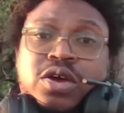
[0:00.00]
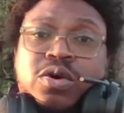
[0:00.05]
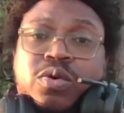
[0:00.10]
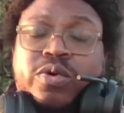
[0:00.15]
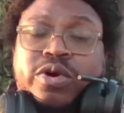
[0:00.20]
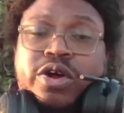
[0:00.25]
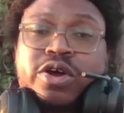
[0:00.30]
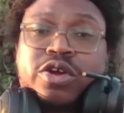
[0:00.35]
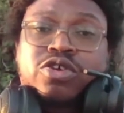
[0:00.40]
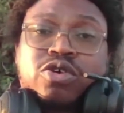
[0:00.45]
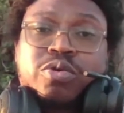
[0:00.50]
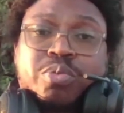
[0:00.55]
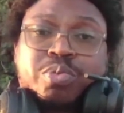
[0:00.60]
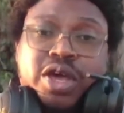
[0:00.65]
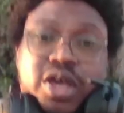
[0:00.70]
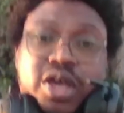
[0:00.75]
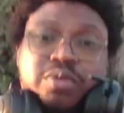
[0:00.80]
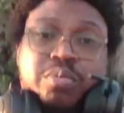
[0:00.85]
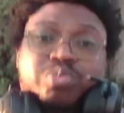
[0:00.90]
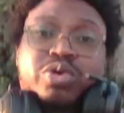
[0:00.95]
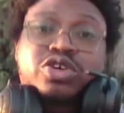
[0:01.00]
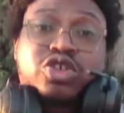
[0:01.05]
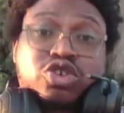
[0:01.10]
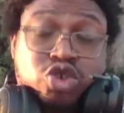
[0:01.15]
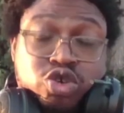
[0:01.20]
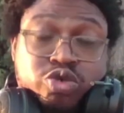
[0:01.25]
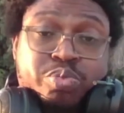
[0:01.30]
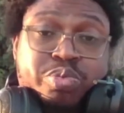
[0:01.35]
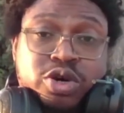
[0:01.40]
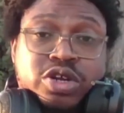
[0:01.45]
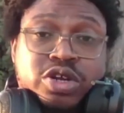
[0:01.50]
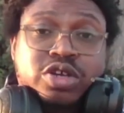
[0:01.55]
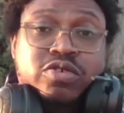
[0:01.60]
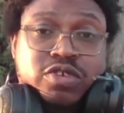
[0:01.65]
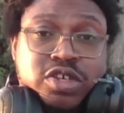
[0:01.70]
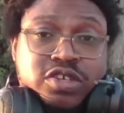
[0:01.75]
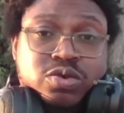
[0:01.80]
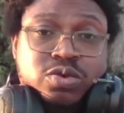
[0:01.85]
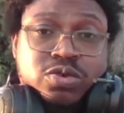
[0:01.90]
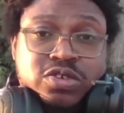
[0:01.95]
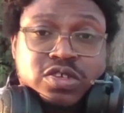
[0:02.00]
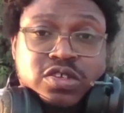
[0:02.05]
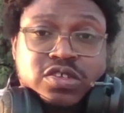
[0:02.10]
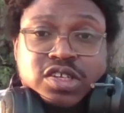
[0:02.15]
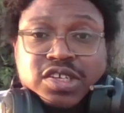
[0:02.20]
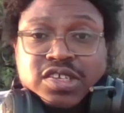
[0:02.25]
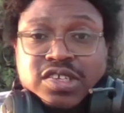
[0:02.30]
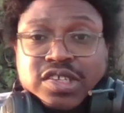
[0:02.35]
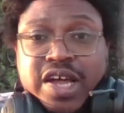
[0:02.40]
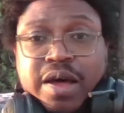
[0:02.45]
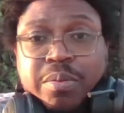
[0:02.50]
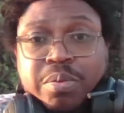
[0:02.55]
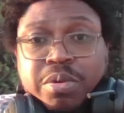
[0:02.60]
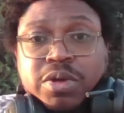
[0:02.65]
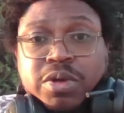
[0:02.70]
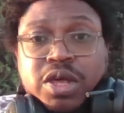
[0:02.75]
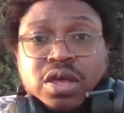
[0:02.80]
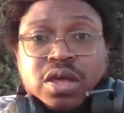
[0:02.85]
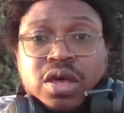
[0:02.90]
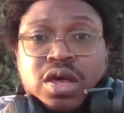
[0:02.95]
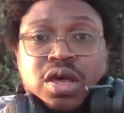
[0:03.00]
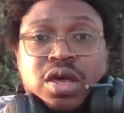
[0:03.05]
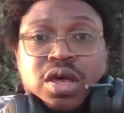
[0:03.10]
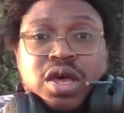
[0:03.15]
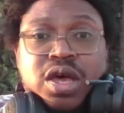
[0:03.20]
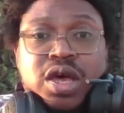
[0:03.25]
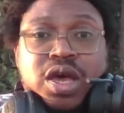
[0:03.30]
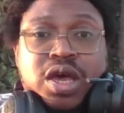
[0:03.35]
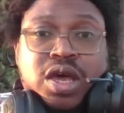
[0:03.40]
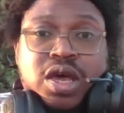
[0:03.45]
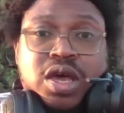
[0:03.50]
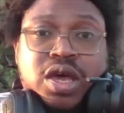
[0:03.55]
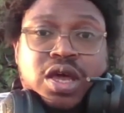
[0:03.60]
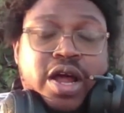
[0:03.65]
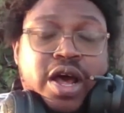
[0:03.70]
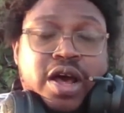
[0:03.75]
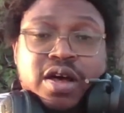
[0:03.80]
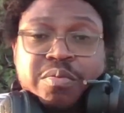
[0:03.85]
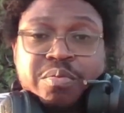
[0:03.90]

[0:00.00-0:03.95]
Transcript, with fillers: where you're pay, put, you're putting resources into stopping me, and I'm